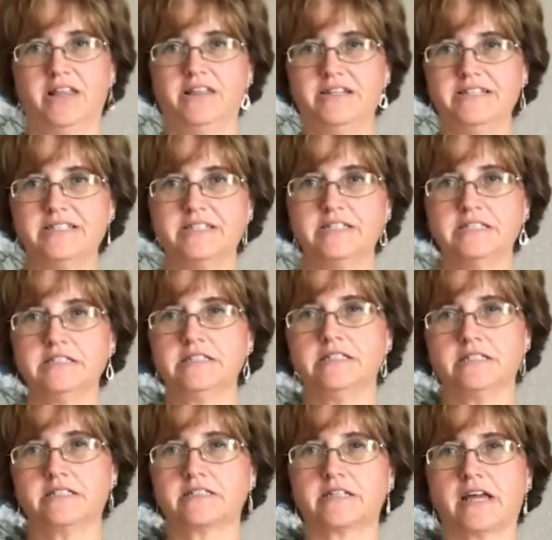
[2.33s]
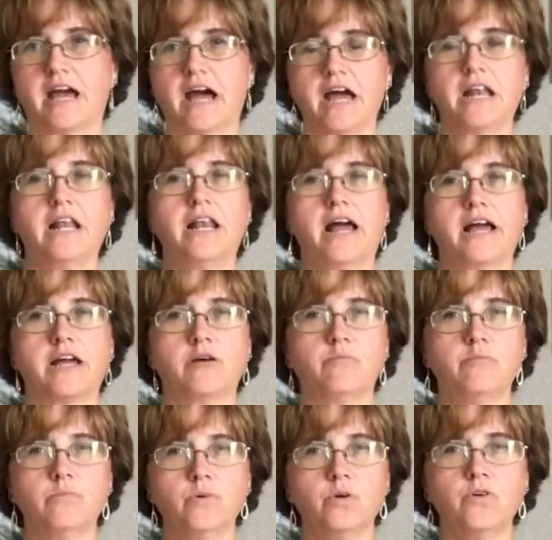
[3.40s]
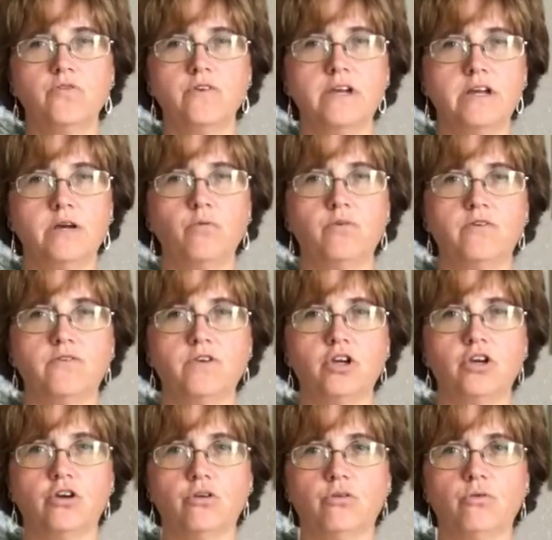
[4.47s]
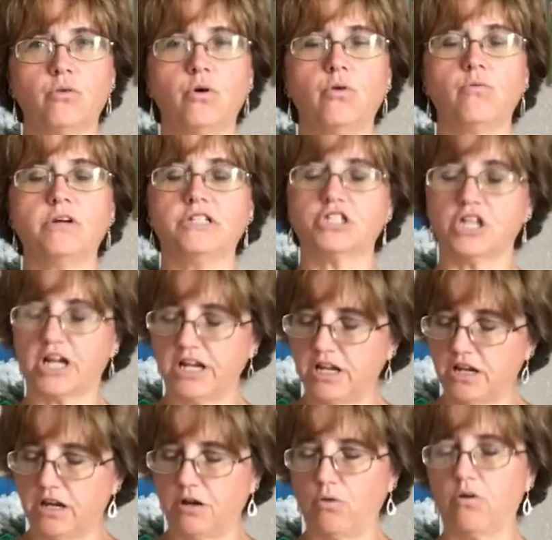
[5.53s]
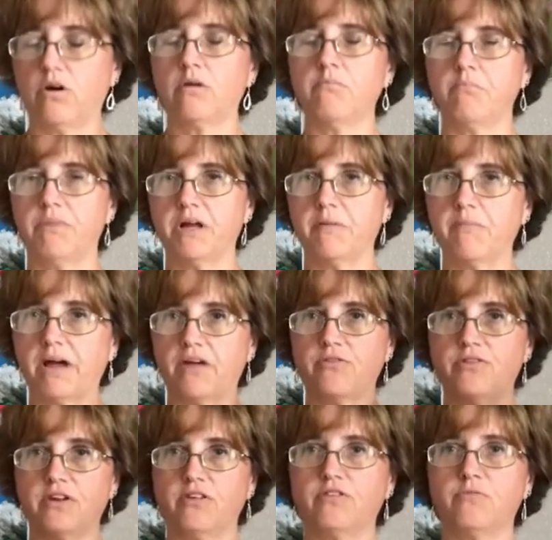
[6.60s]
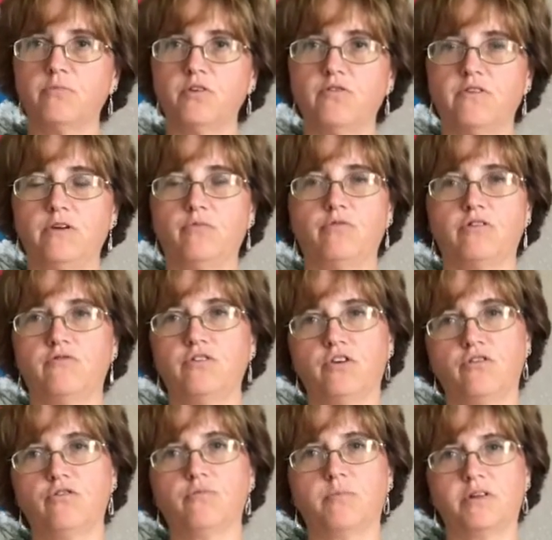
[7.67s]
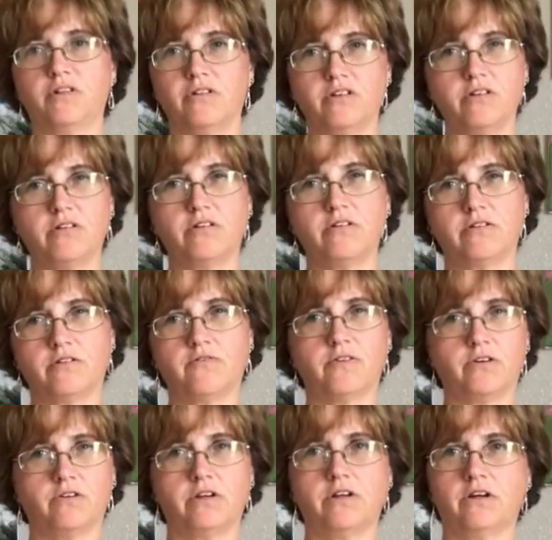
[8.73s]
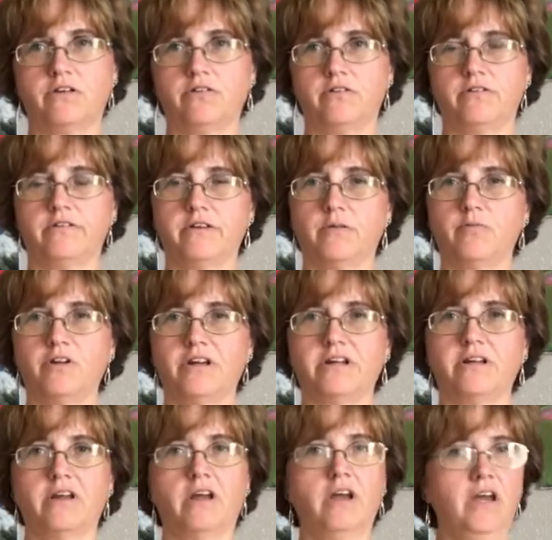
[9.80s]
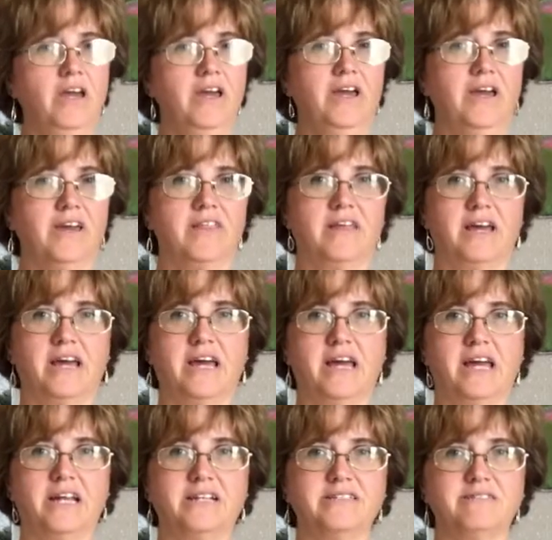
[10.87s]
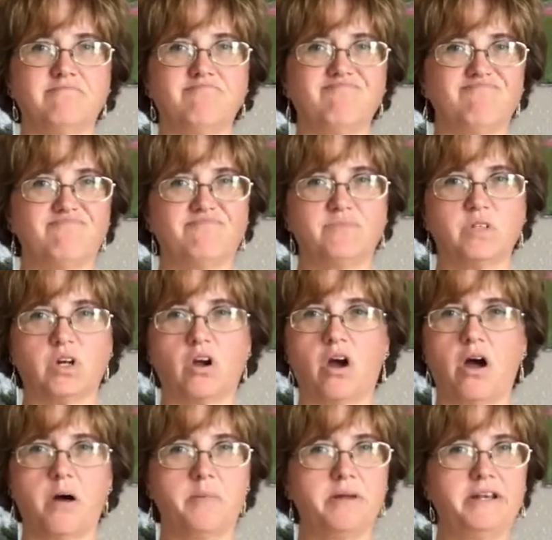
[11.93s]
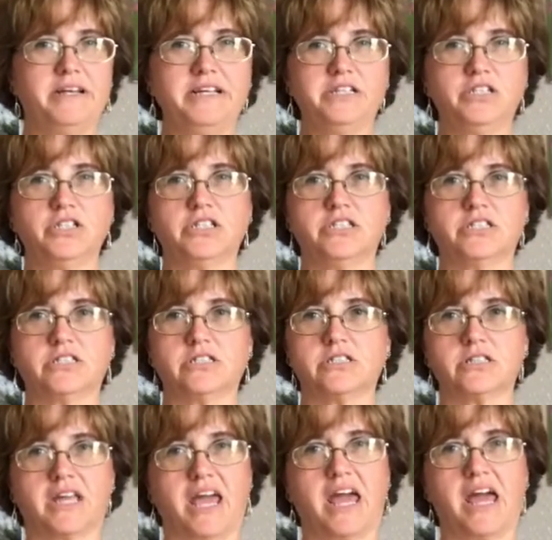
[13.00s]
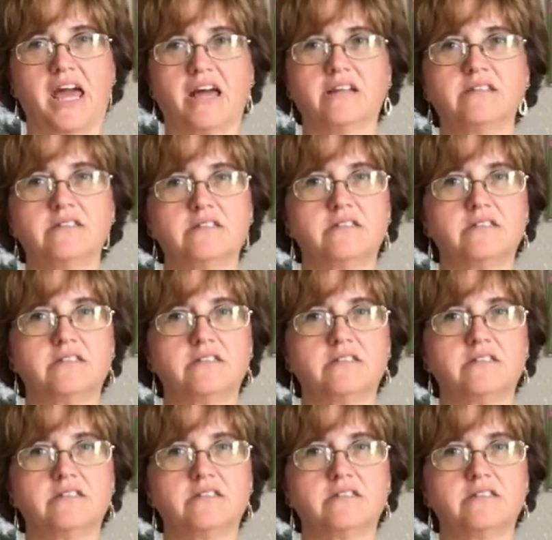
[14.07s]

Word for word: this is kind of like a movie review, which I know Big Mouth does movie reviews, but this is a very touchy subject that comedy just can't